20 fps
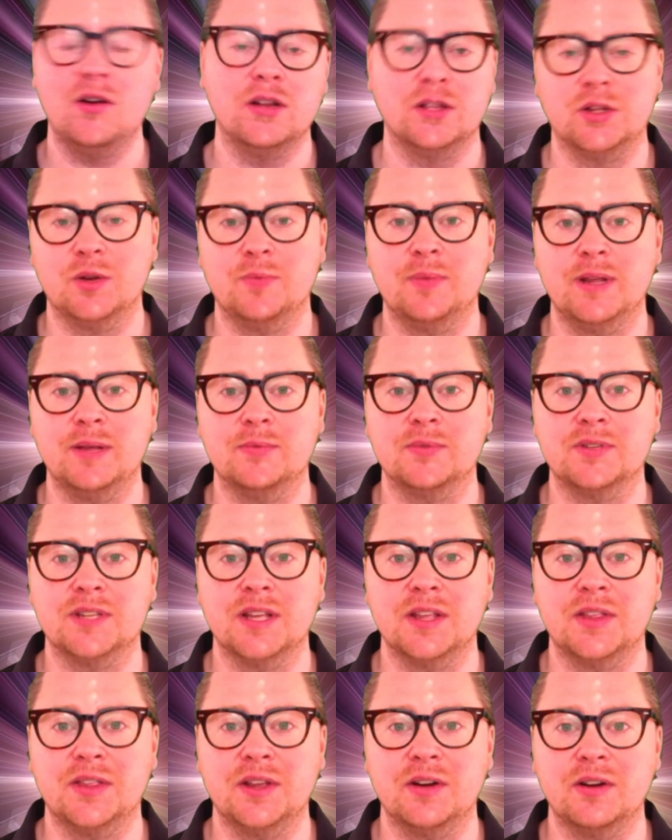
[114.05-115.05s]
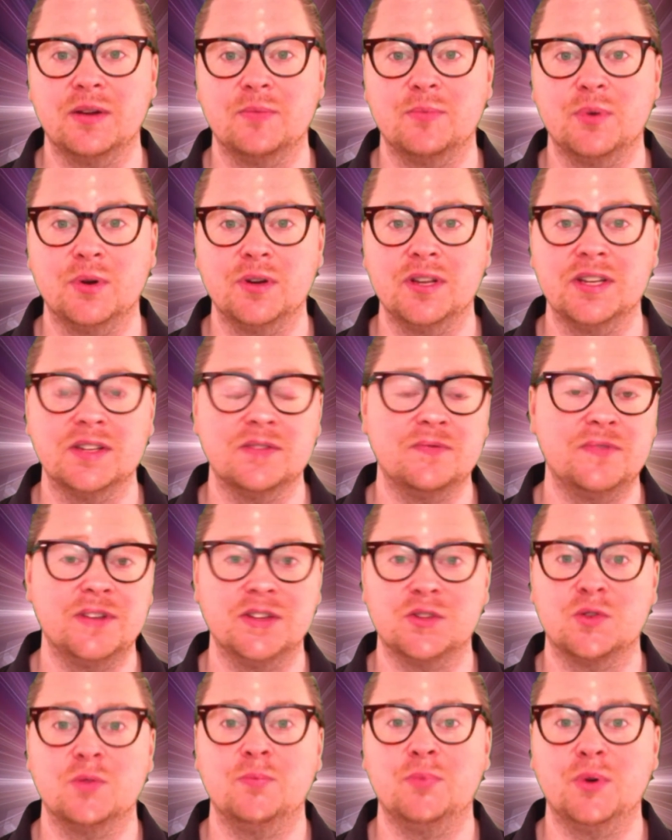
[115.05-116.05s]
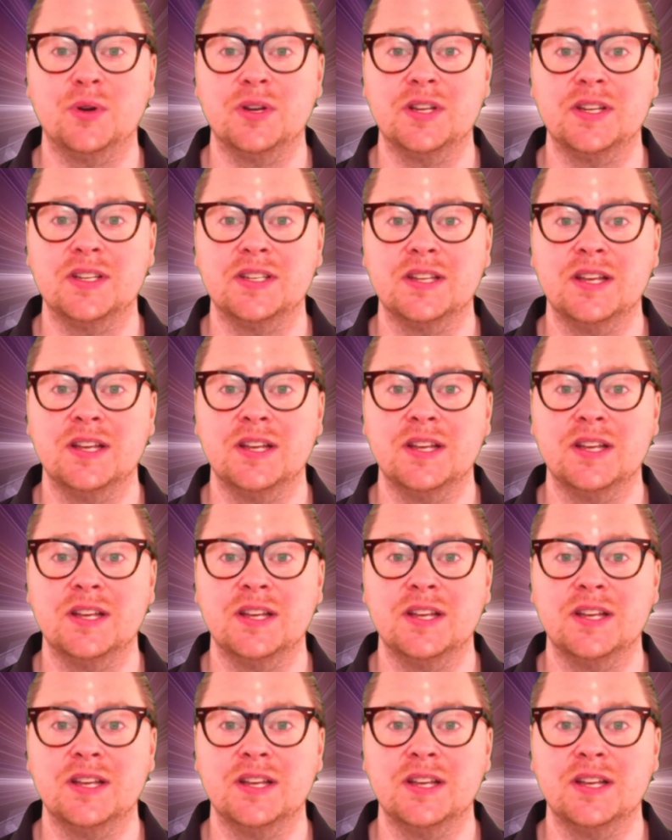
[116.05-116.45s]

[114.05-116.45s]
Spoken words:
a lot of people's etheric bodies and physical bodies,